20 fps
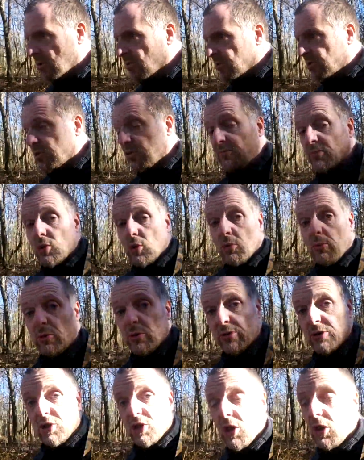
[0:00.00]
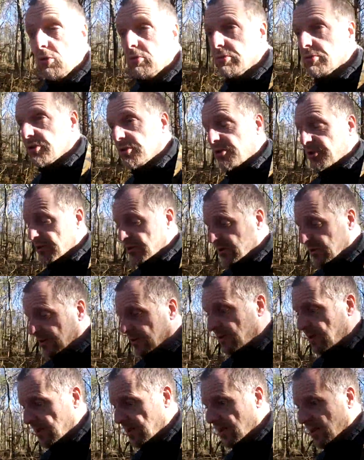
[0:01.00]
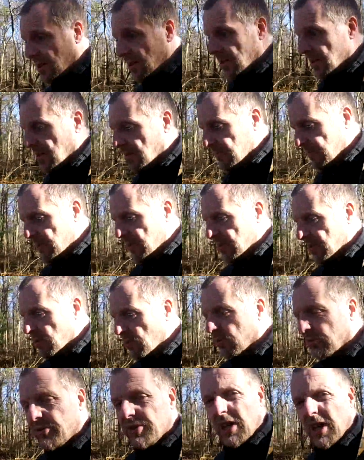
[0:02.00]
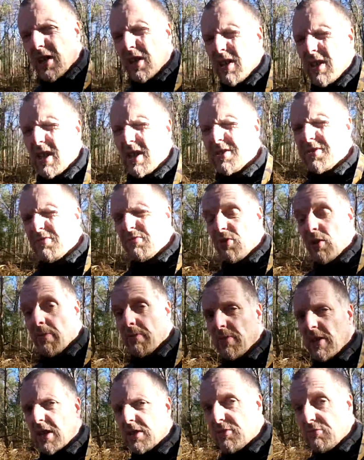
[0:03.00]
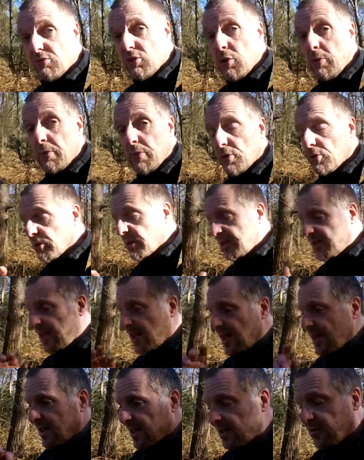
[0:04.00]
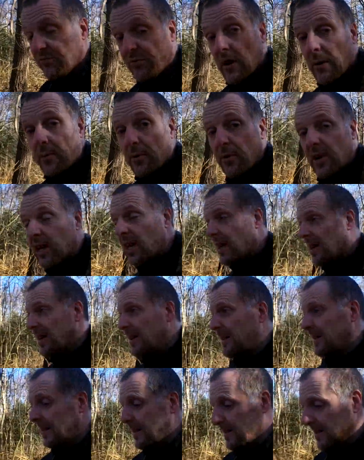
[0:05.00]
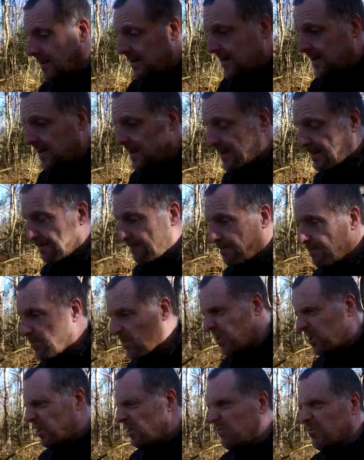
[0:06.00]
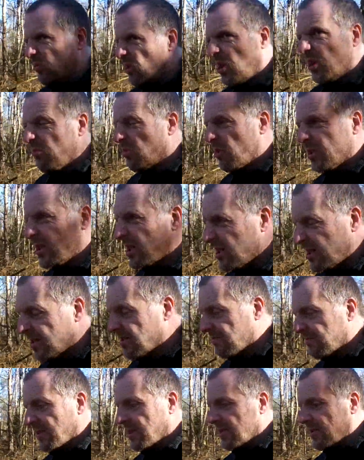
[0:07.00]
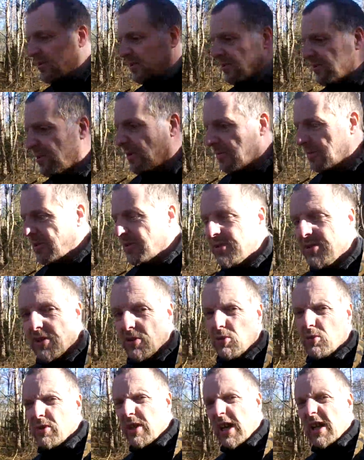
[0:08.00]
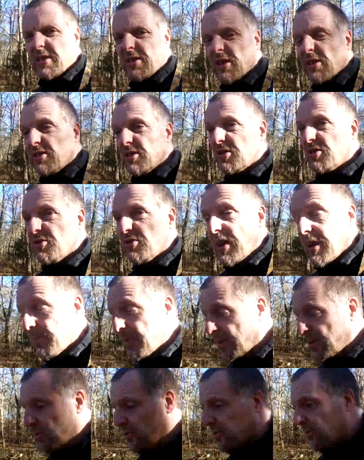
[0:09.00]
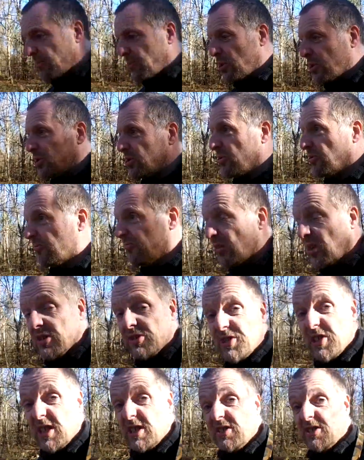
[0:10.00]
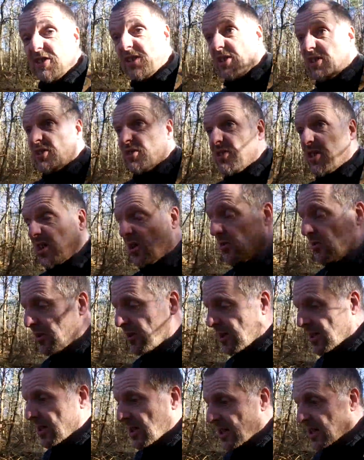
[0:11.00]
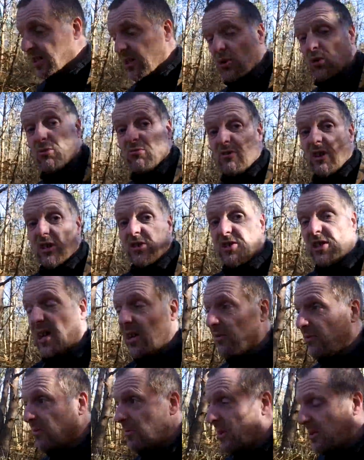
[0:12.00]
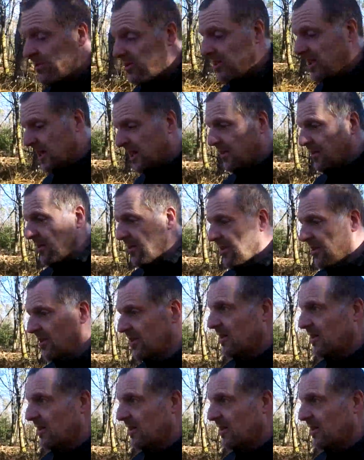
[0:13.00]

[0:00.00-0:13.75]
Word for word: with some normal Schutz but of course that that's rub, that's rubroidy that's rubbery um, which isn't what I wanted because the trouble is that all that does is trap in all the moisture and rust into the steel and it all rusts out from underneath